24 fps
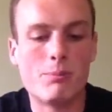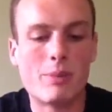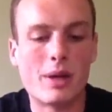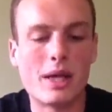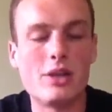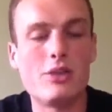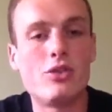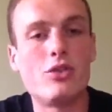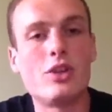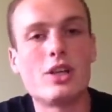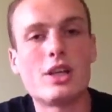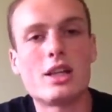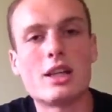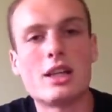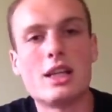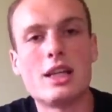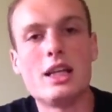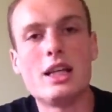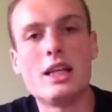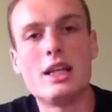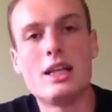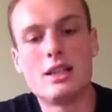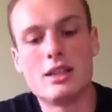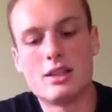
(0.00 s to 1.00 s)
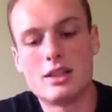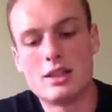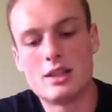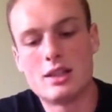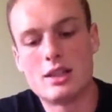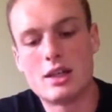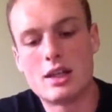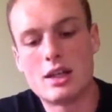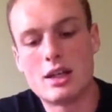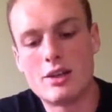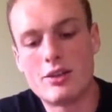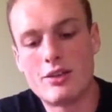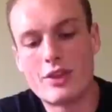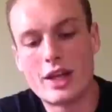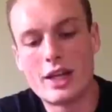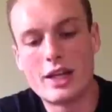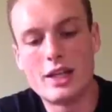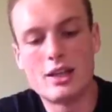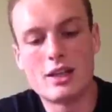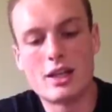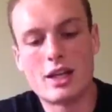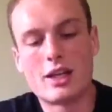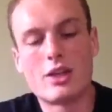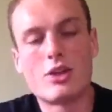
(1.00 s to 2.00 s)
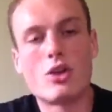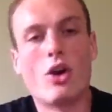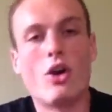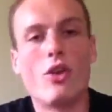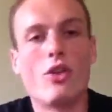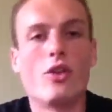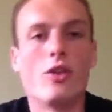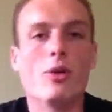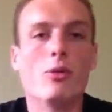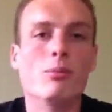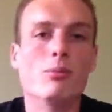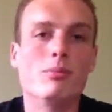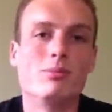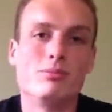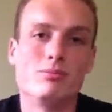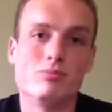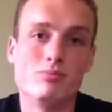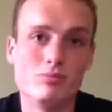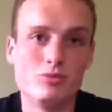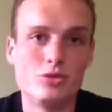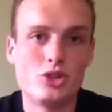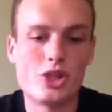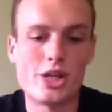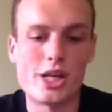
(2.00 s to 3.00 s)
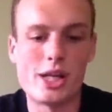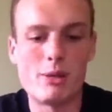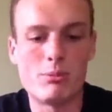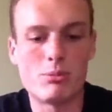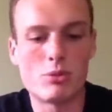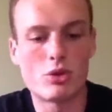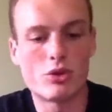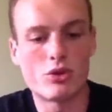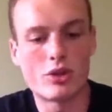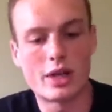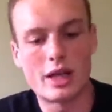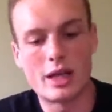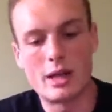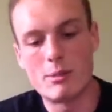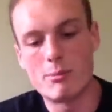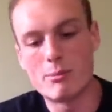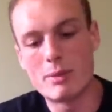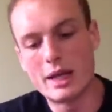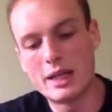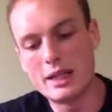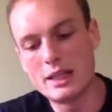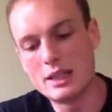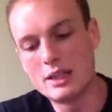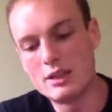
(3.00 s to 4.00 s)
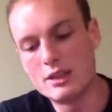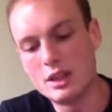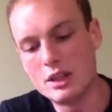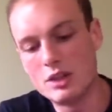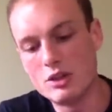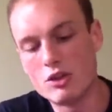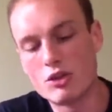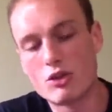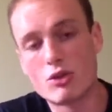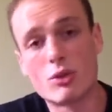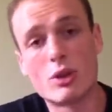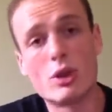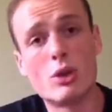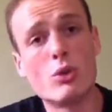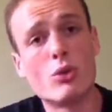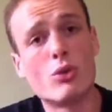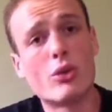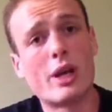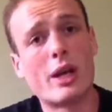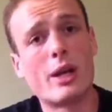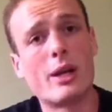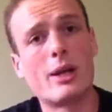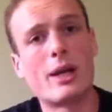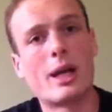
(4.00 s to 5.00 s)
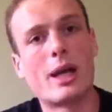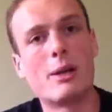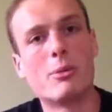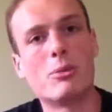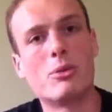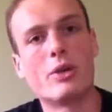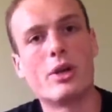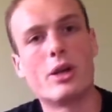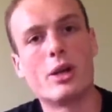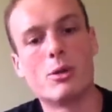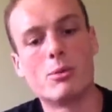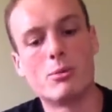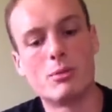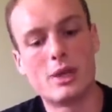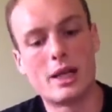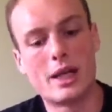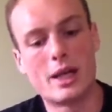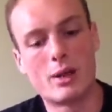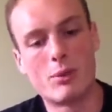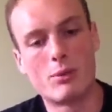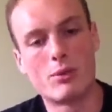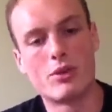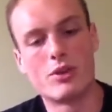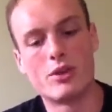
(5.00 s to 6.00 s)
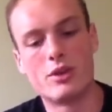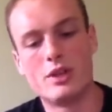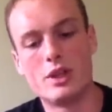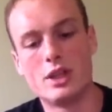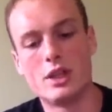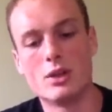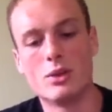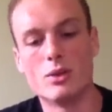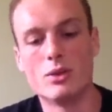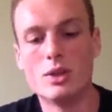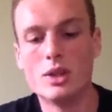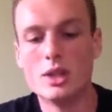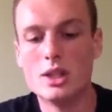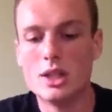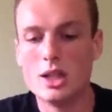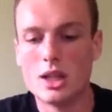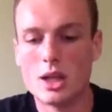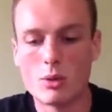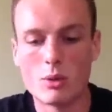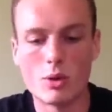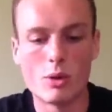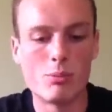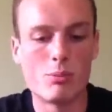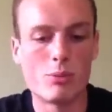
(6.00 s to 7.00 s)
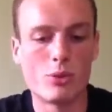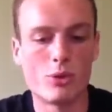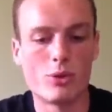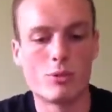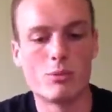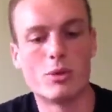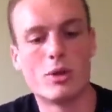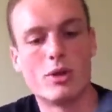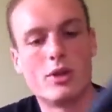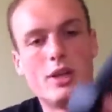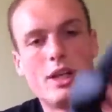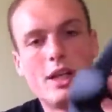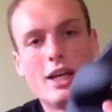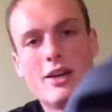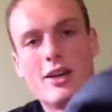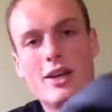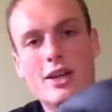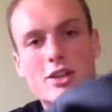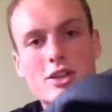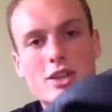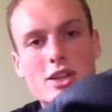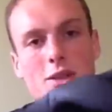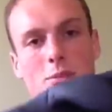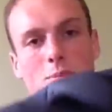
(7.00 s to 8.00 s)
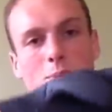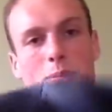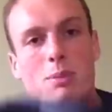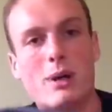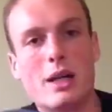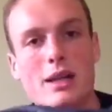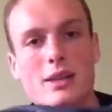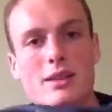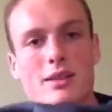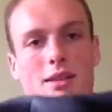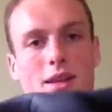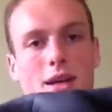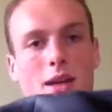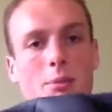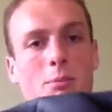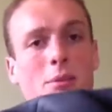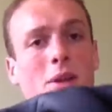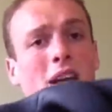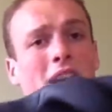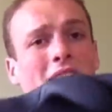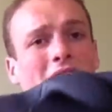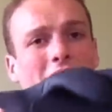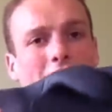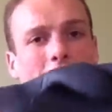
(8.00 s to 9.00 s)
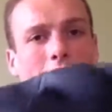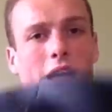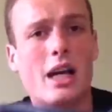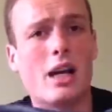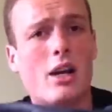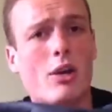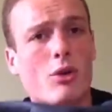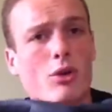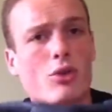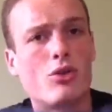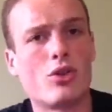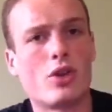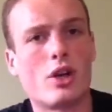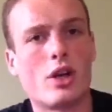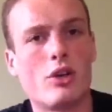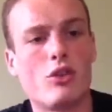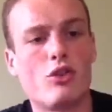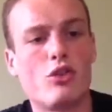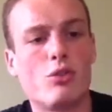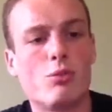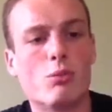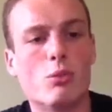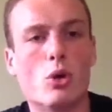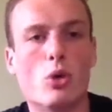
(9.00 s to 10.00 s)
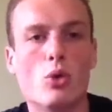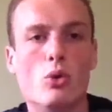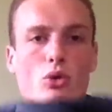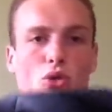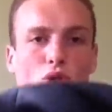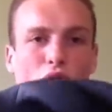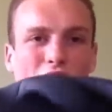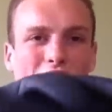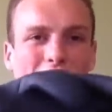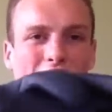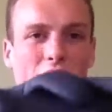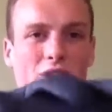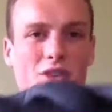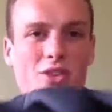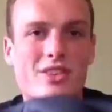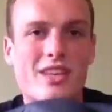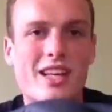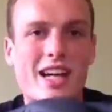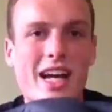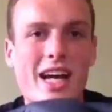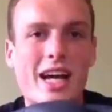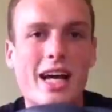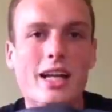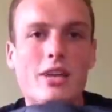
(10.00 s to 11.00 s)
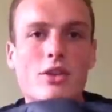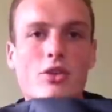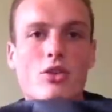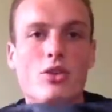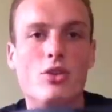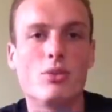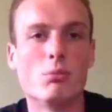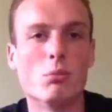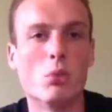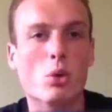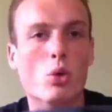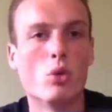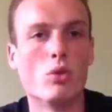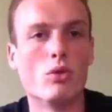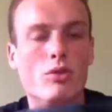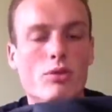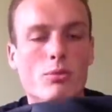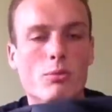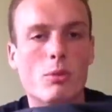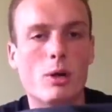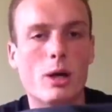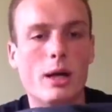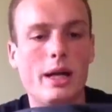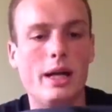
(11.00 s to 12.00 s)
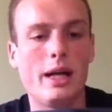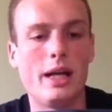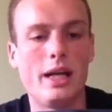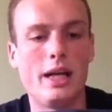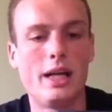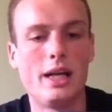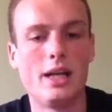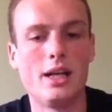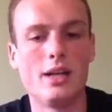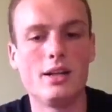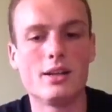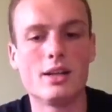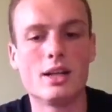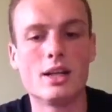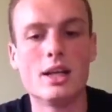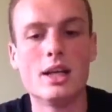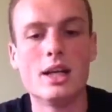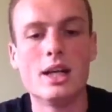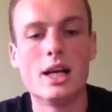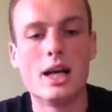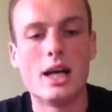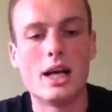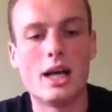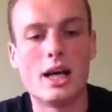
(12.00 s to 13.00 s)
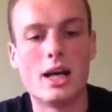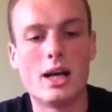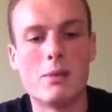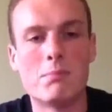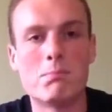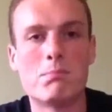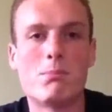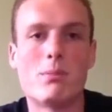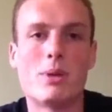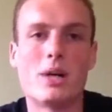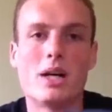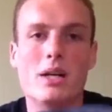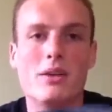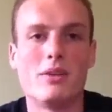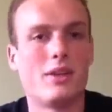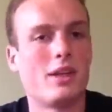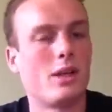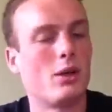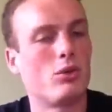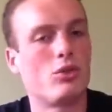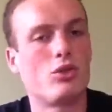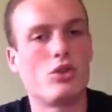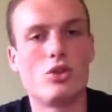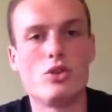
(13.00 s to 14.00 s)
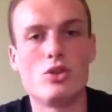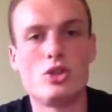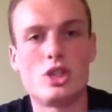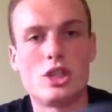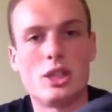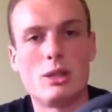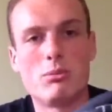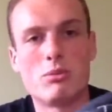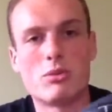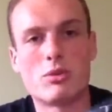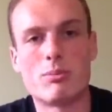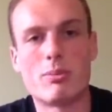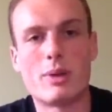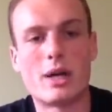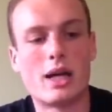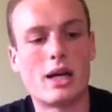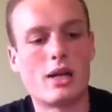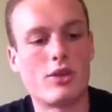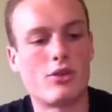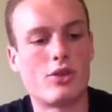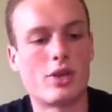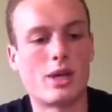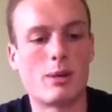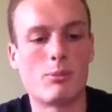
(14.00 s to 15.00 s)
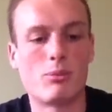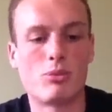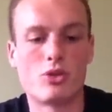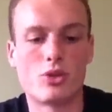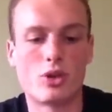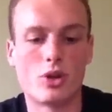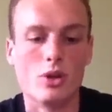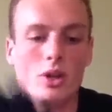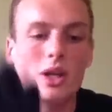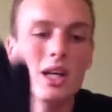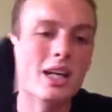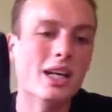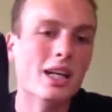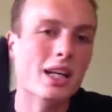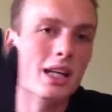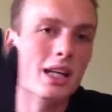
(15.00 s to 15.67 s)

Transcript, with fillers: basically, they I got them cheap because I had a mate in the industry who was able to help me out with the deal. I won't put them on now actually, but um, they are a size small, so they're a tad small for my hand, um, but they were too cheap to pass up. So